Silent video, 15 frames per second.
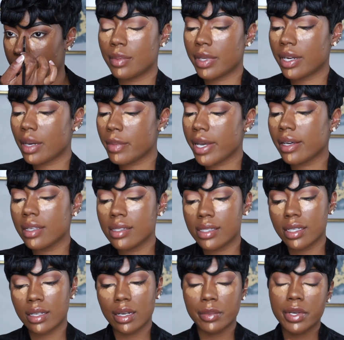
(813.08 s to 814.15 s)
To blend out my
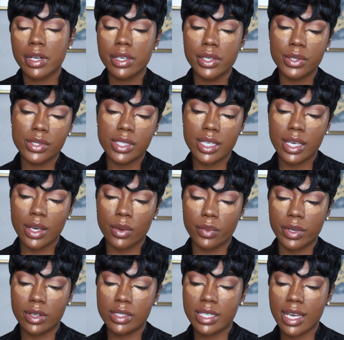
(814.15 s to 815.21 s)
concealer, I'm gonna use the
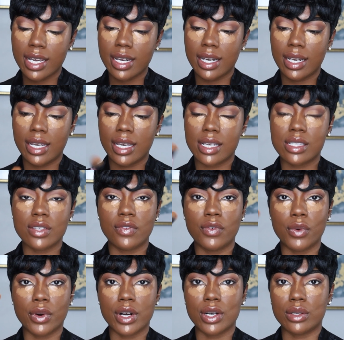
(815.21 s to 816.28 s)
Real Techniques
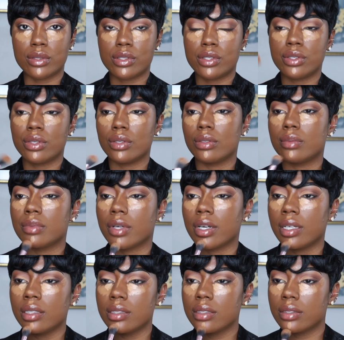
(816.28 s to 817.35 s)
402
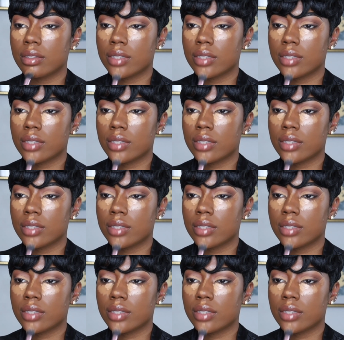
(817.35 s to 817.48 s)
brush.